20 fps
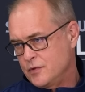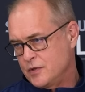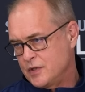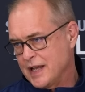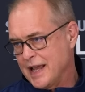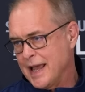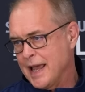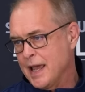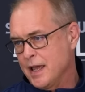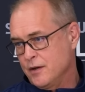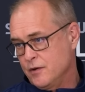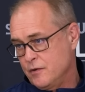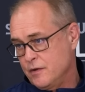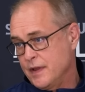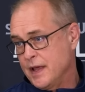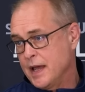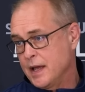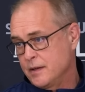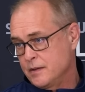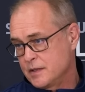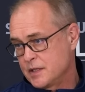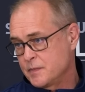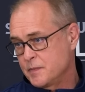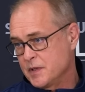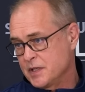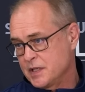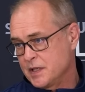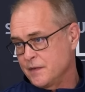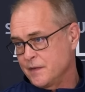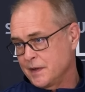to handle that
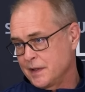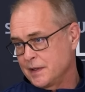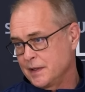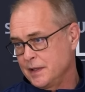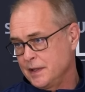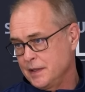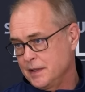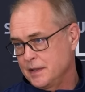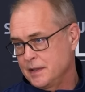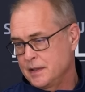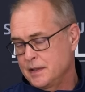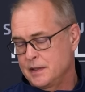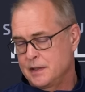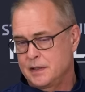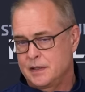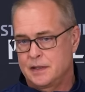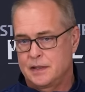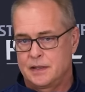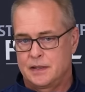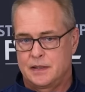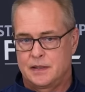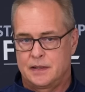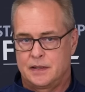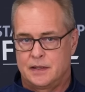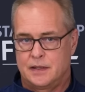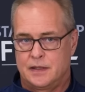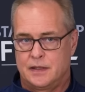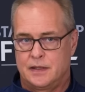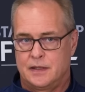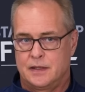specifically.
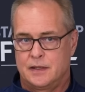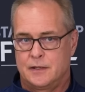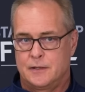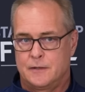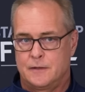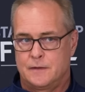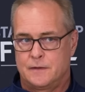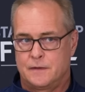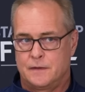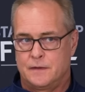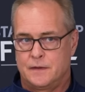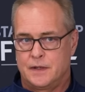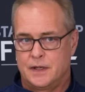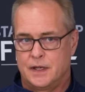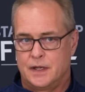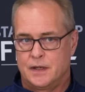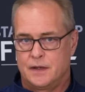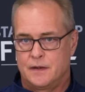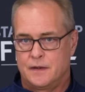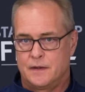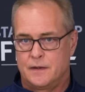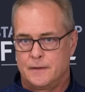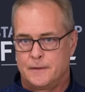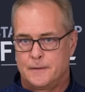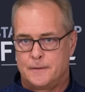And then